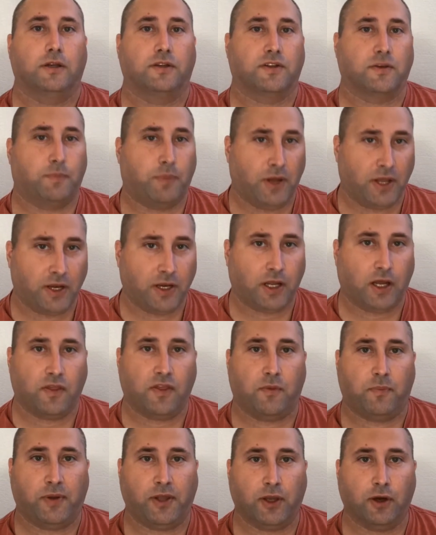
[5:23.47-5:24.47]
Depending on
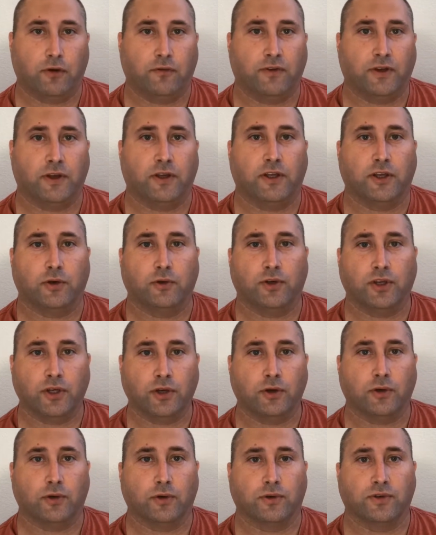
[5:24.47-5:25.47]
the POV you
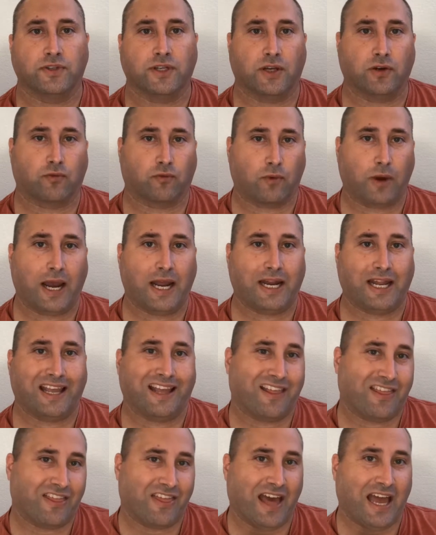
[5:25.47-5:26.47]
use in
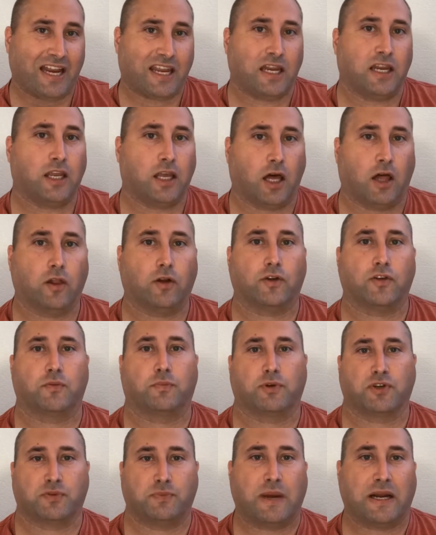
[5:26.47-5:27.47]
writing, that can color the
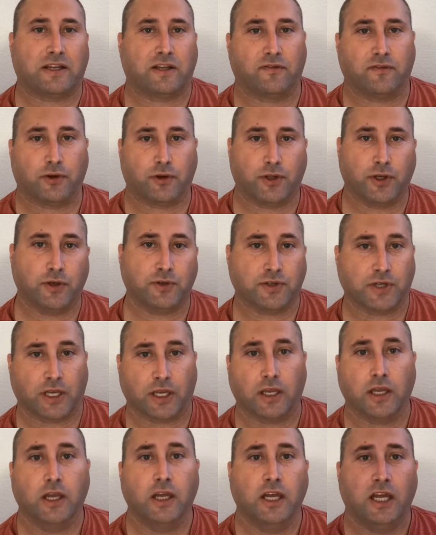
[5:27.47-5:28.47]
perspective you're
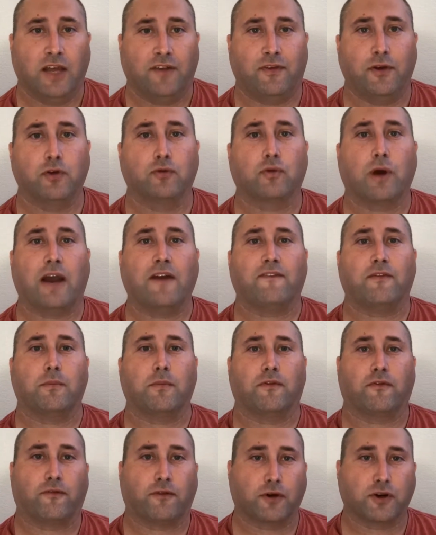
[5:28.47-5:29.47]
using. If you write
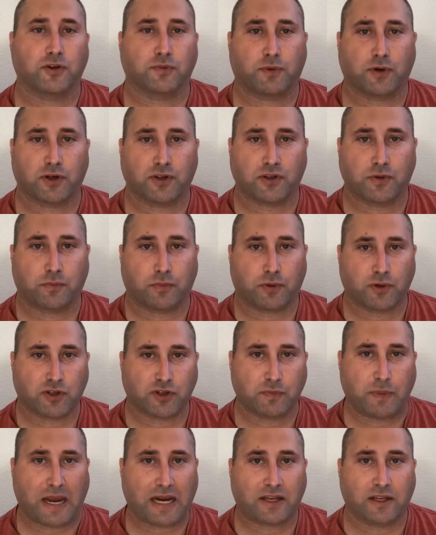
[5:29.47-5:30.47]
from a first-person
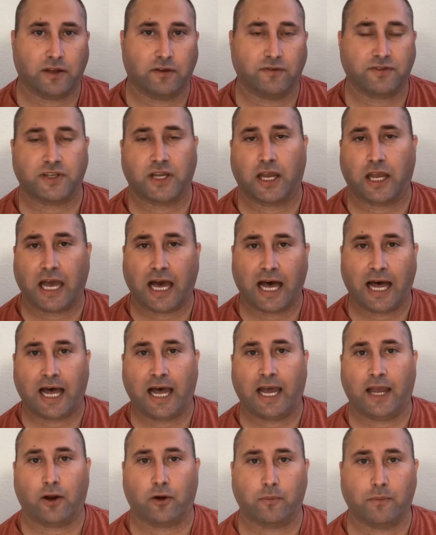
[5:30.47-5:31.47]
perspective, saying
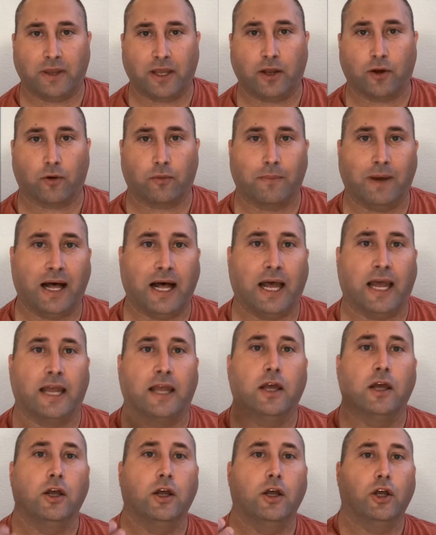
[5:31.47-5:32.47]
I or me or my,
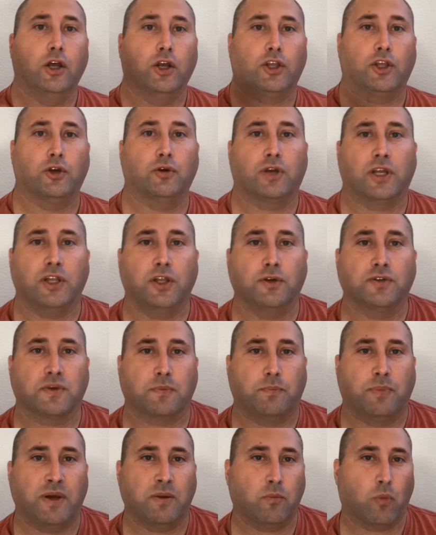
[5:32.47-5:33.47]
you can use a
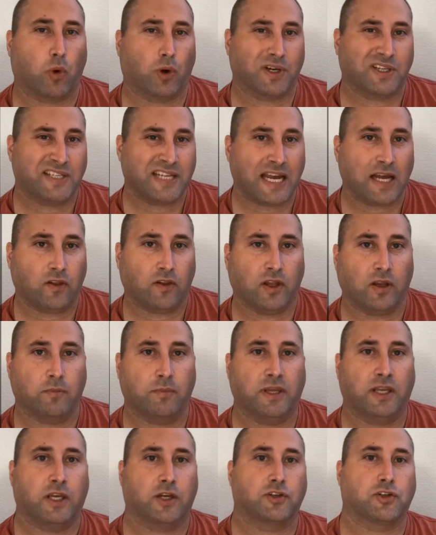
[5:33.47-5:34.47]
bit more telling
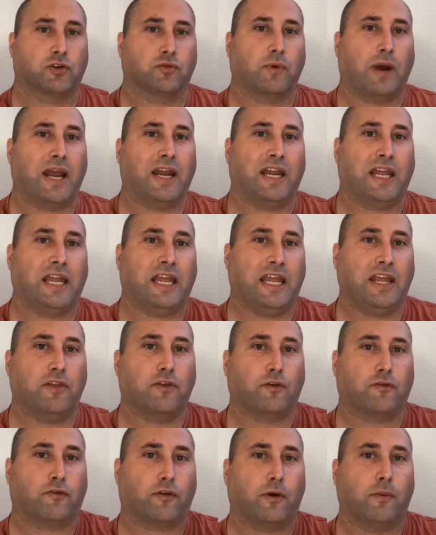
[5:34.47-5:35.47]
because you're writing
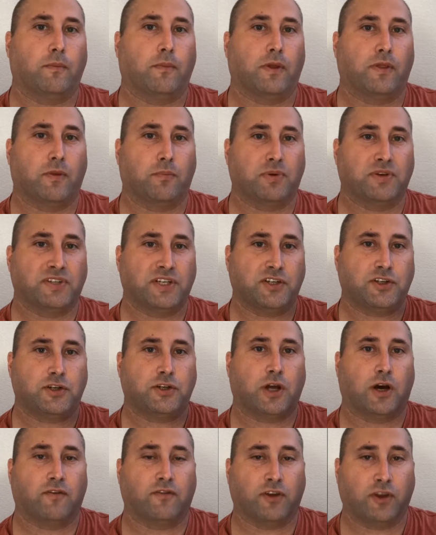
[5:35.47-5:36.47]
either from the
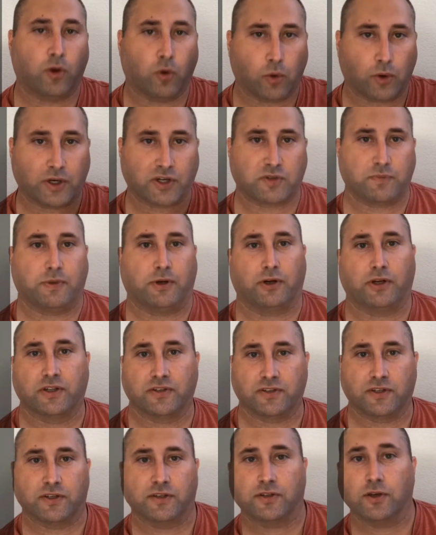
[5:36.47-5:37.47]
position of your
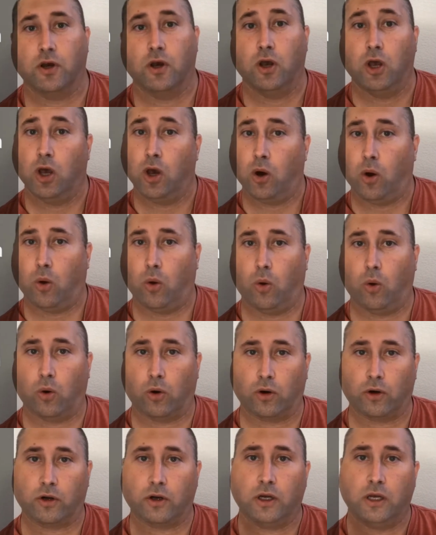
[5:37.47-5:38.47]
experiences
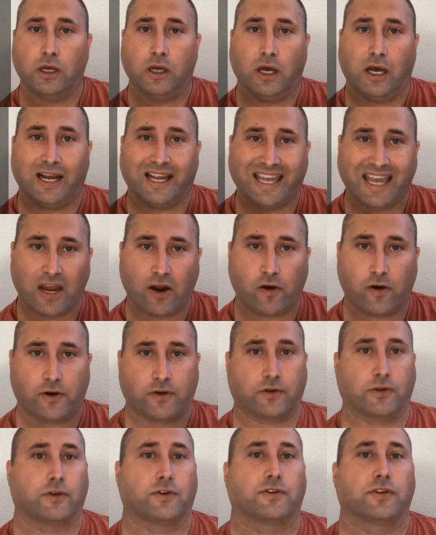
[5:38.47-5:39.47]
or a
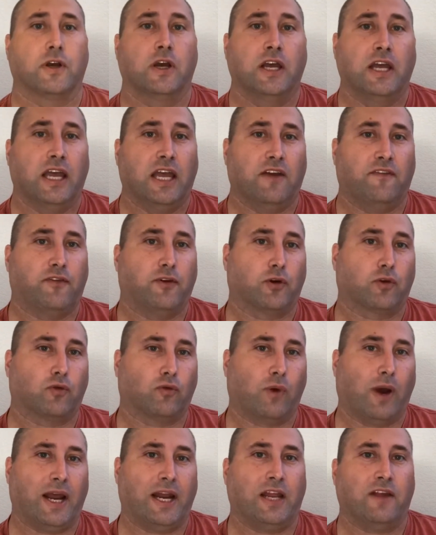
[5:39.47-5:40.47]
character's. If you're
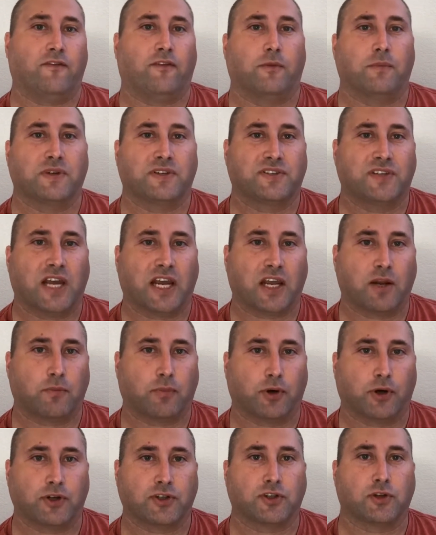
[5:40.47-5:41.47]
writing from a
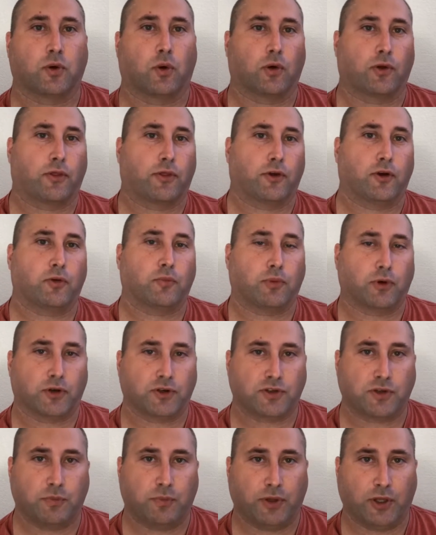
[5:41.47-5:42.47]
second-person or
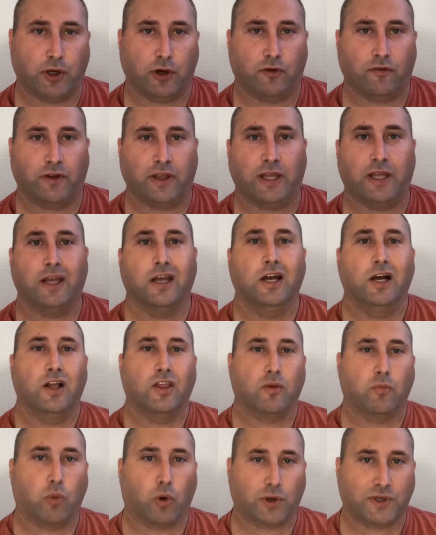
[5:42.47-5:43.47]
third-person POV,
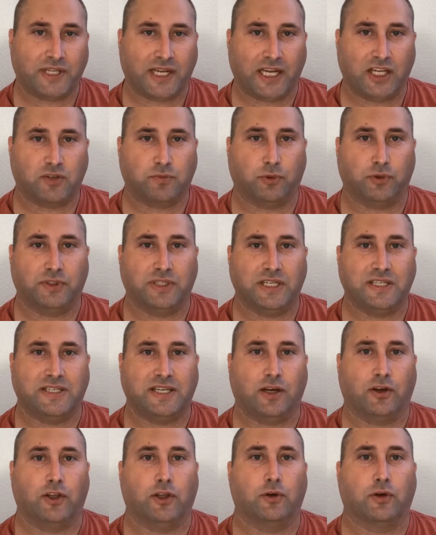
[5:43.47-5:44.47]
the more tangible
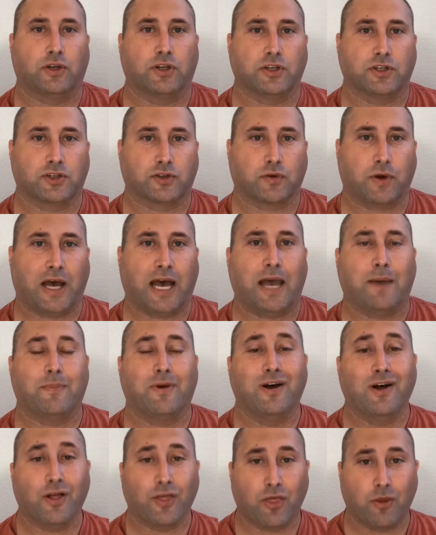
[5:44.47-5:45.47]
detail you can describe,
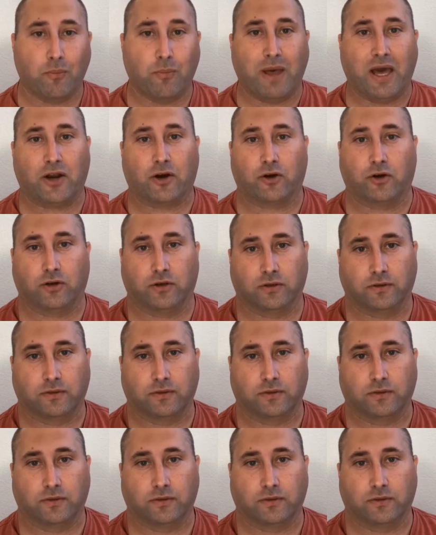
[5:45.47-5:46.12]
the better.